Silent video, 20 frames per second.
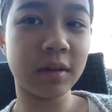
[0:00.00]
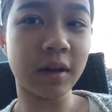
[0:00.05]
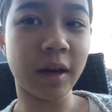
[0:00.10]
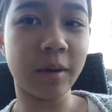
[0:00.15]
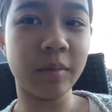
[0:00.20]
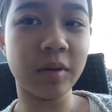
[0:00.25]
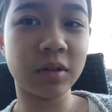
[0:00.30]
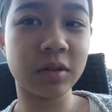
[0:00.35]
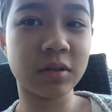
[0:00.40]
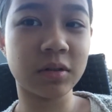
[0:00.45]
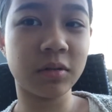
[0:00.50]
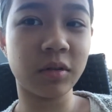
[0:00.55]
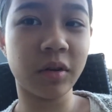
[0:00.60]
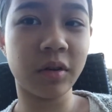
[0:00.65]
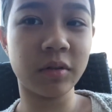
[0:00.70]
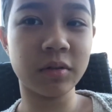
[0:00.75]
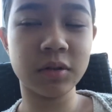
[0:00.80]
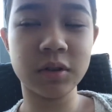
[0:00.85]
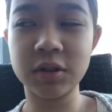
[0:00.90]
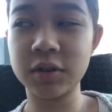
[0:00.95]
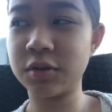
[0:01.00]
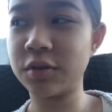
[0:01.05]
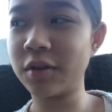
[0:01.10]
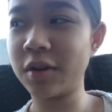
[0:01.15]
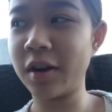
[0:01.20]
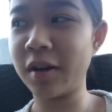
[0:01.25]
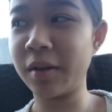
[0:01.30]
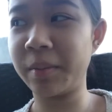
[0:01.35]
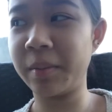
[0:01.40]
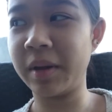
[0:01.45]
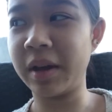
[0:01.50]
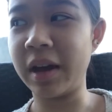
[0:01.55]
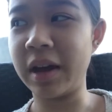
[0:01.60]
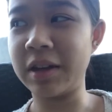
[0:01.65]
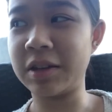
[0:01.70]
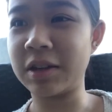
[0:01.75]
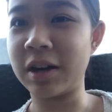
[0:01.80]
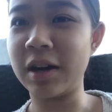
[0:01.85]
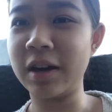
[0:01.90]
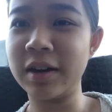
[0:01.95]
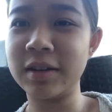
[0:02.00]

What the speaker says: I mean, just look at the Aight.